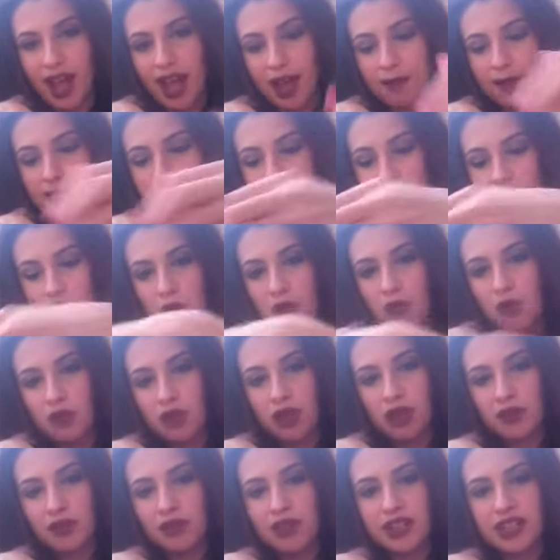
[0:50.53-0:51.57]
I mean, who
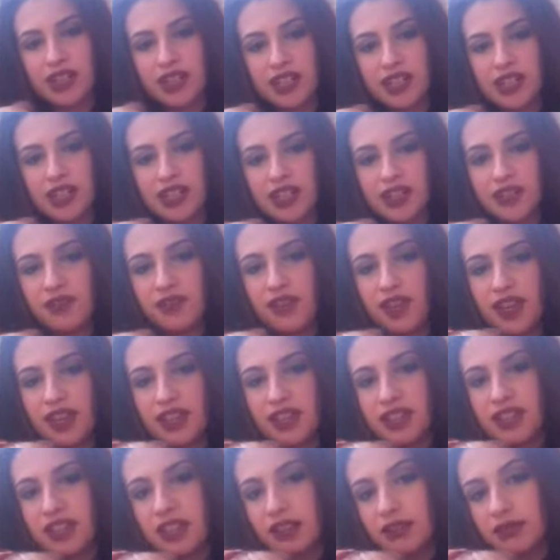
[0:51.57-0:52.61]
could resist this
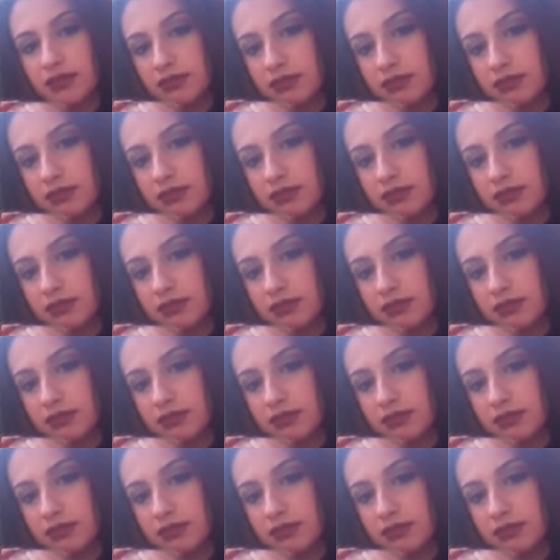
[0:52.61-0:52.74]
face?